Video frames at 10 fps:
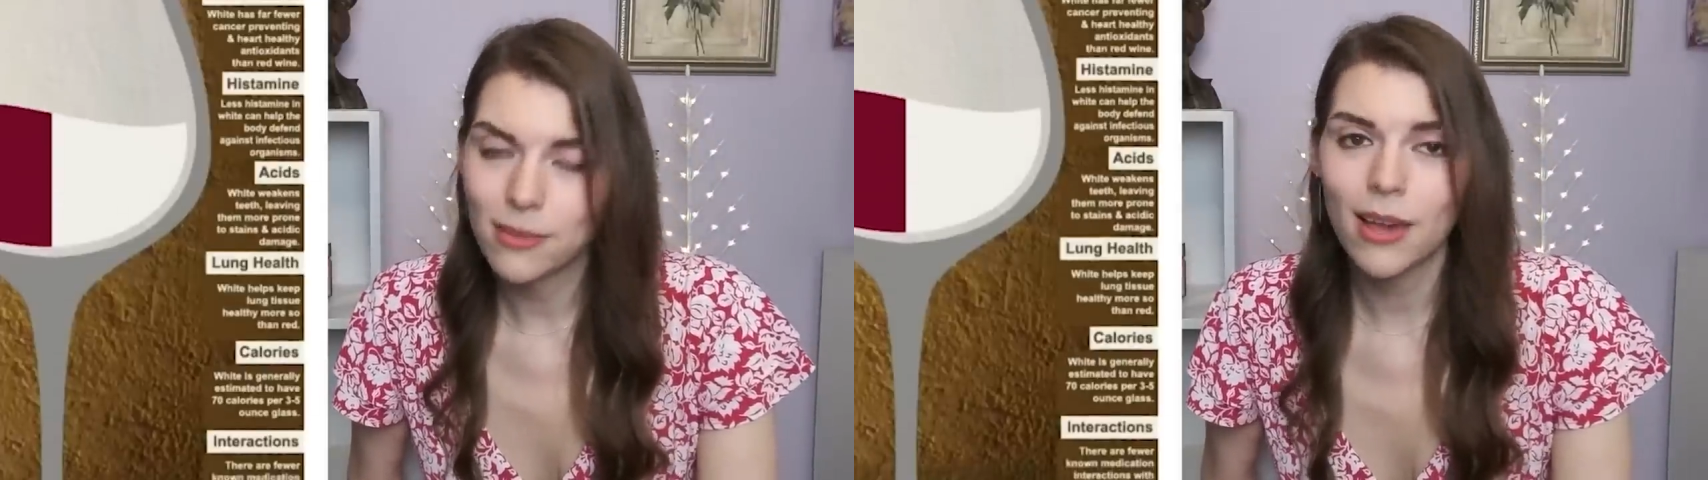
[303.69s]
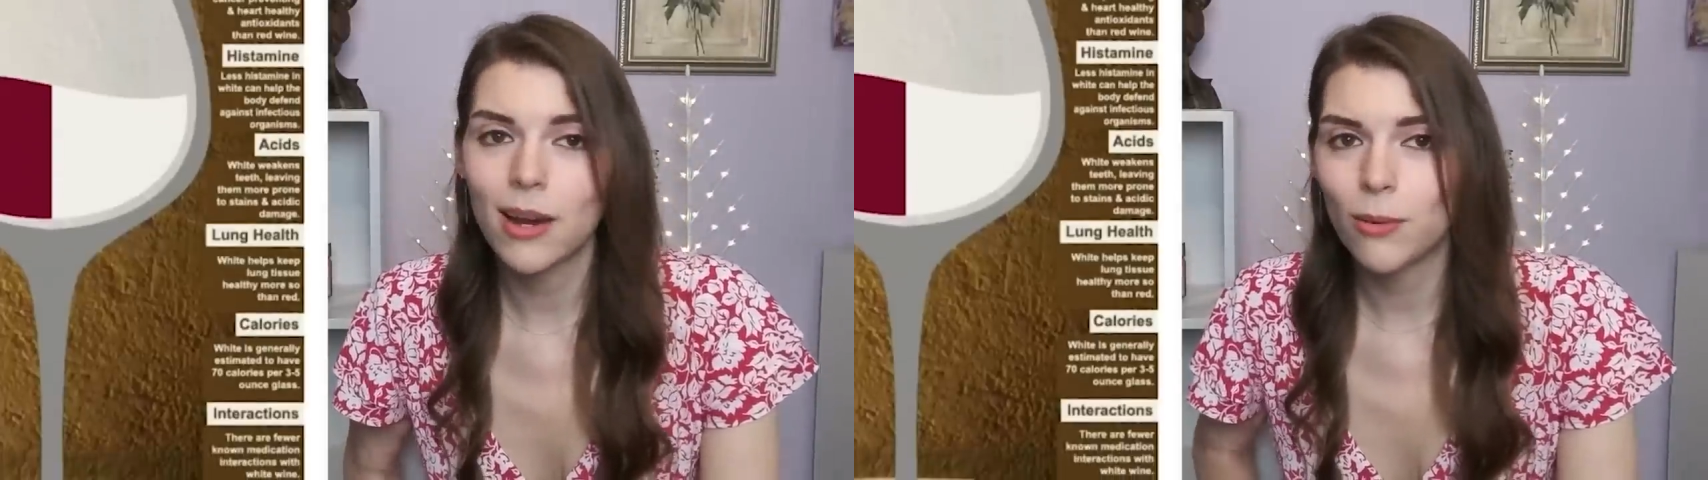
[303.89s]

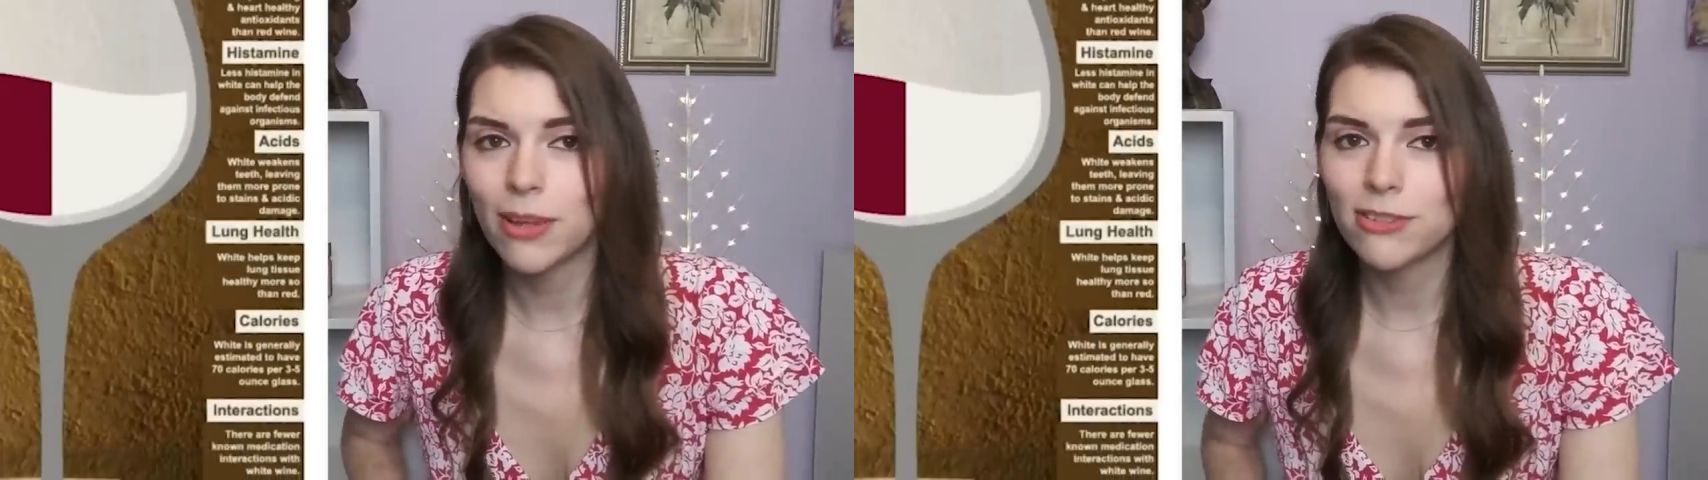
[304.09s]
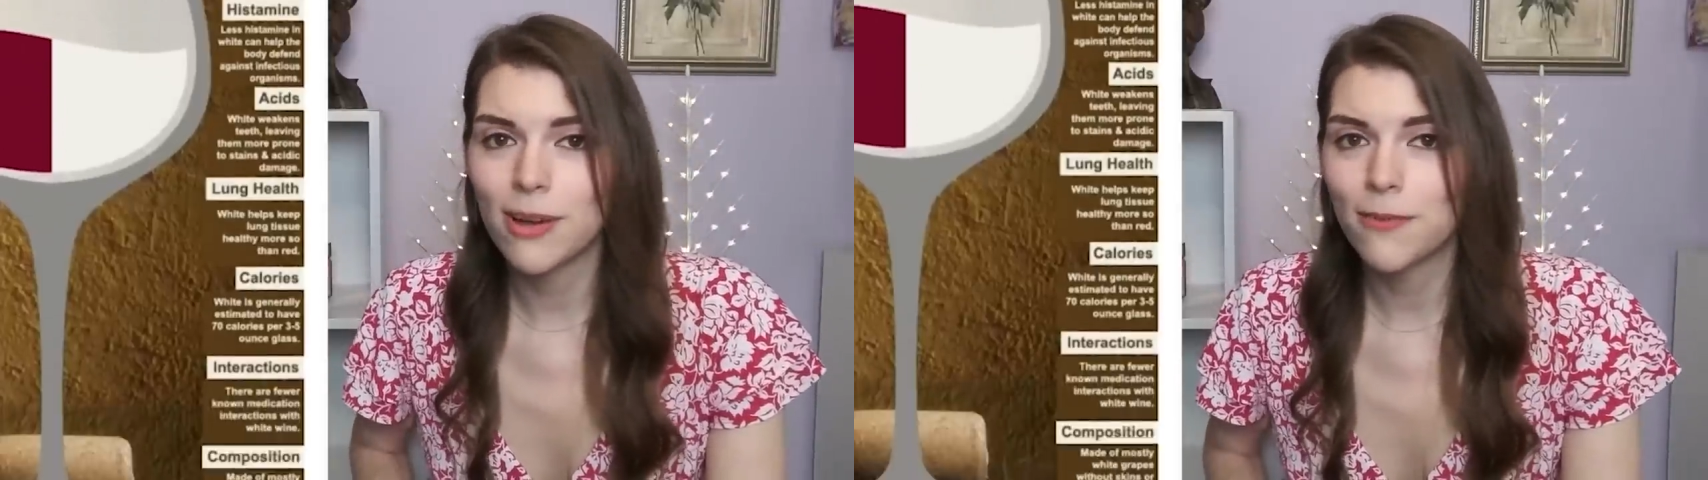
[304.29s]
Got to
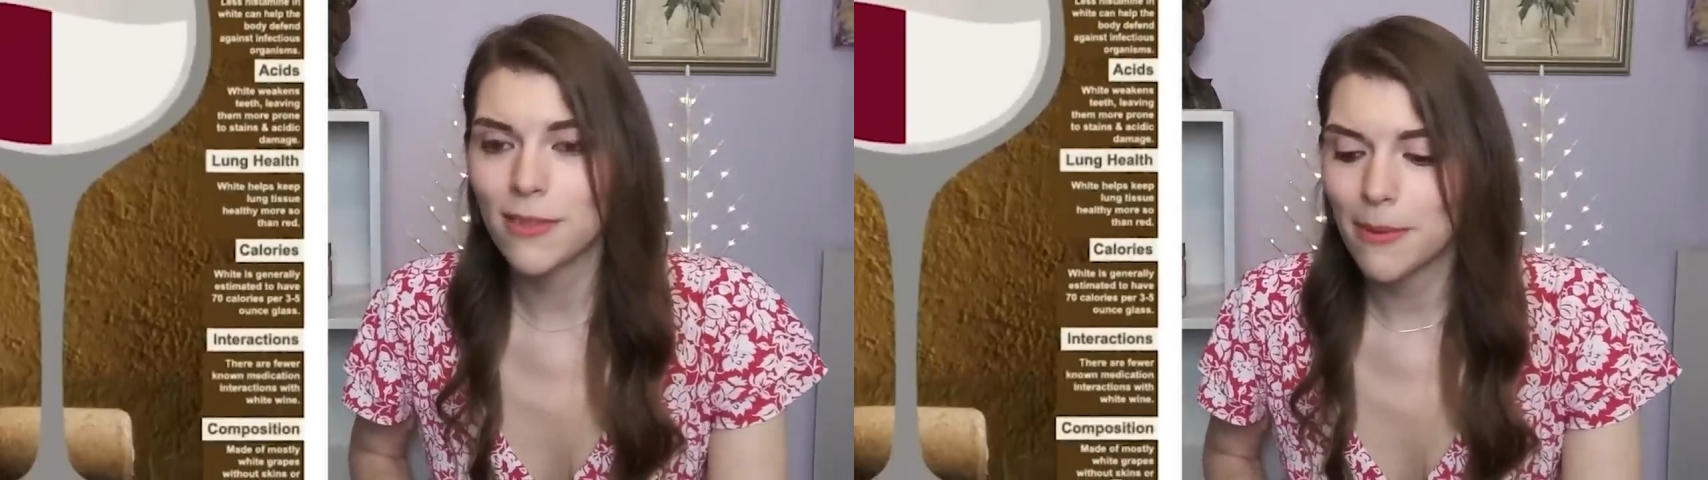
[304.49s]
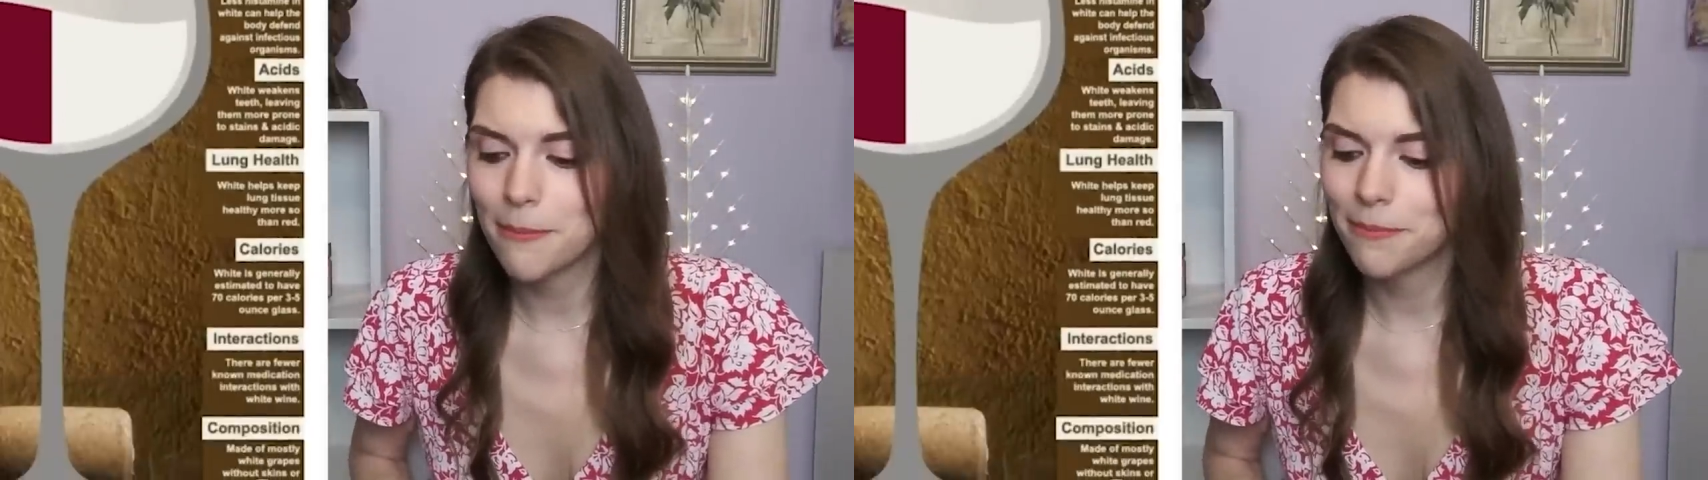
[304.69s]
watch out for
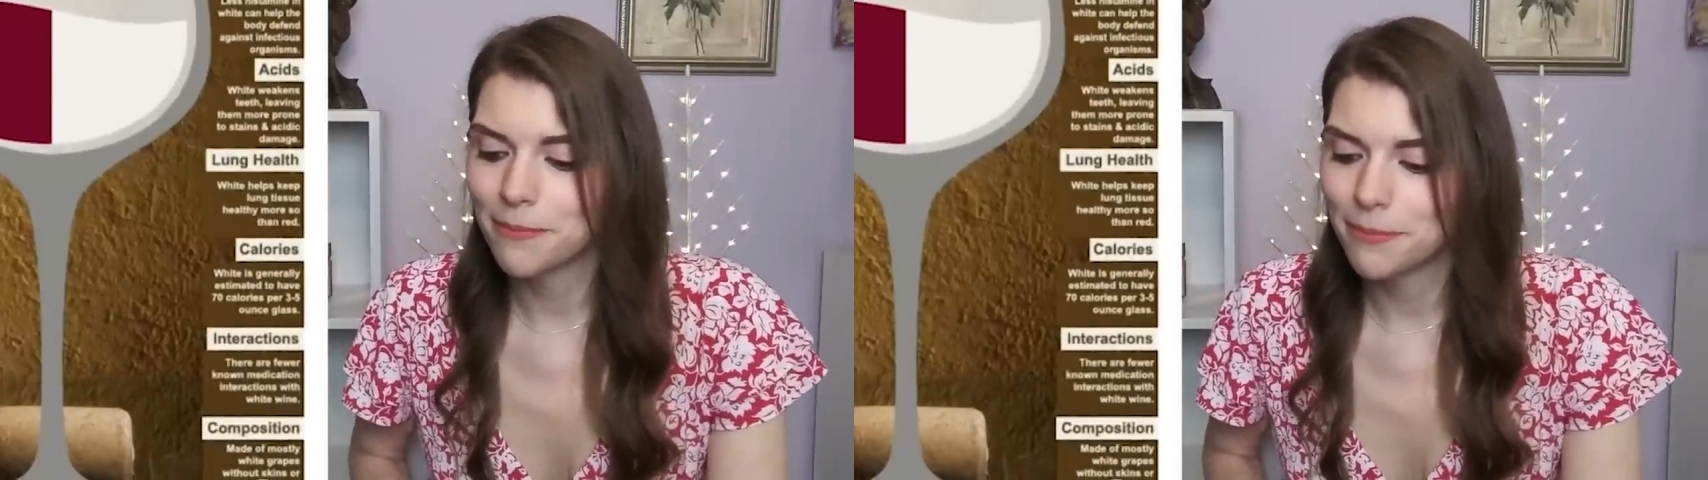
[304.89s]
them